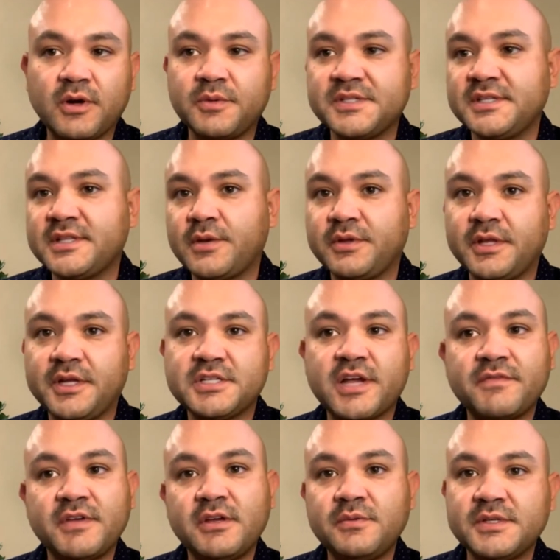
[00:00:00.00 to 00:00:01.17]
We see that with
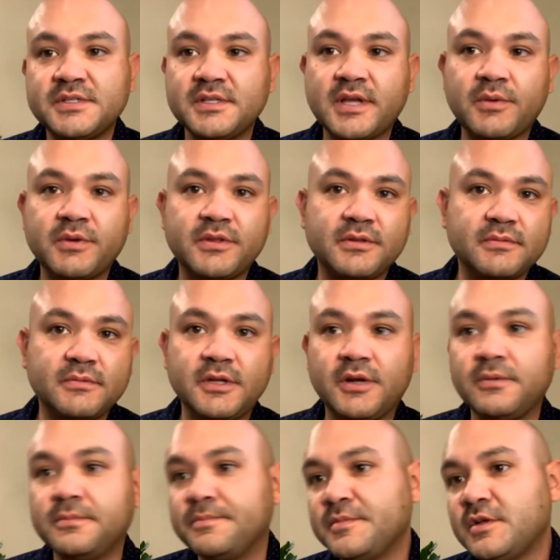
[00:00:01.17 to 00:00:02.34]
HIV, we see that with,
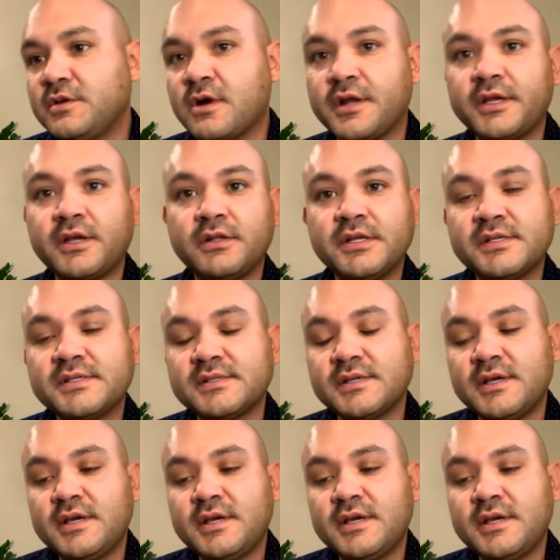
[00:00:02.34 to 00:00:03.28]
chronic illness.